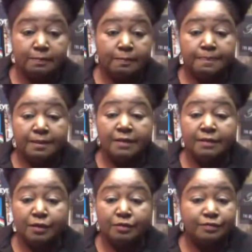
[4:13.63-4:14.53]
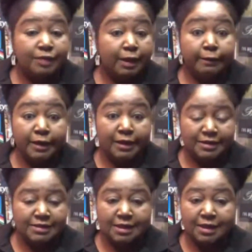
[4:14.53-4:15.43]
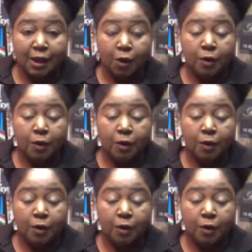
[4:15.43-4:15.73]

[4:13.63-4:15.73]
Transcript: And there it is. And now